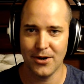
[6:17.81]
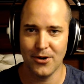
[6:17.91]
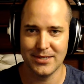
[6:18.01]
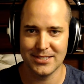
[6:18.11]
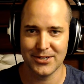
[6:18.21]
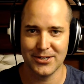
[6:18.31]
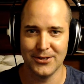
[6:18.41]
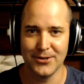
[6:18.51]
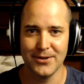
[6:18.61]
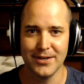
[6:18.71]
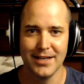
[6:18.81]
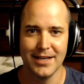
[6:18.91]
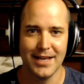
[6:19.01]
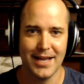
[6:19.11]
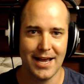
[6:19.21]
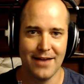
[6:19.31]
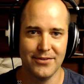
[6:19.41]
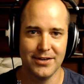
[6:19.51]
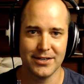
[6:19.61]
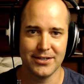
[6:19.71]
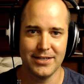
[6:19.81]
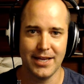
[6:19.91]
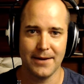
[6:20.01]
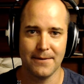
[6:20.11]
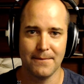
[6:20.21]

Always looking to learn. Have a good day.